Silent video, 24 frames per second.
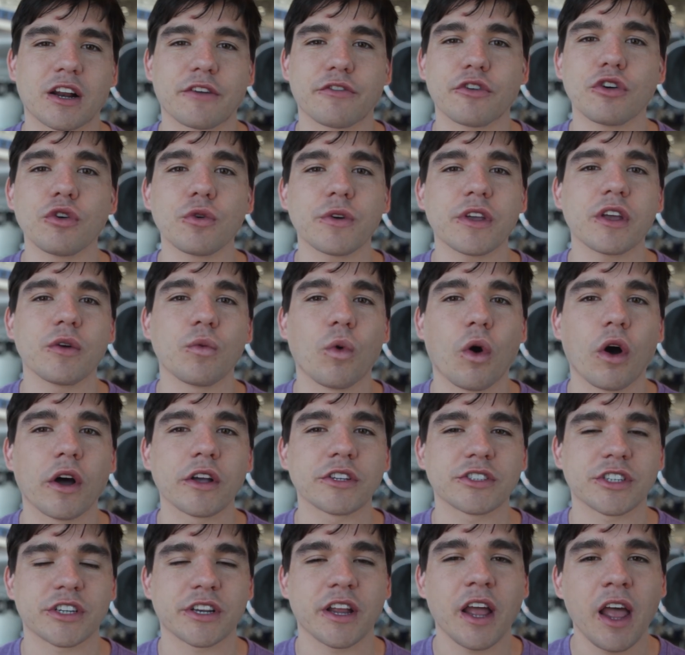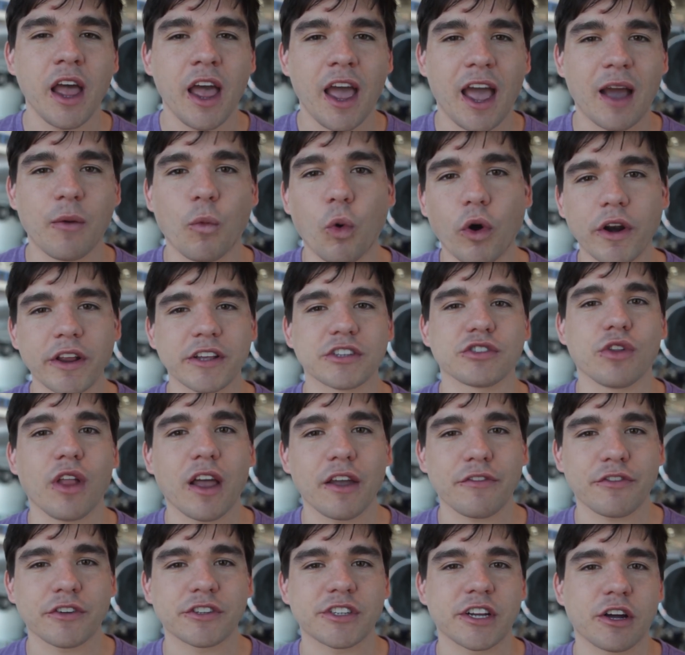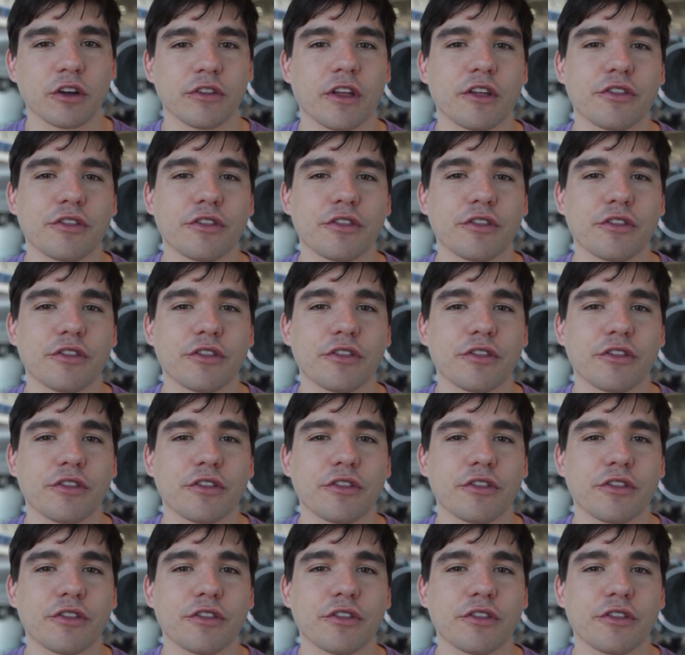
of who he was and, and what his life entailed,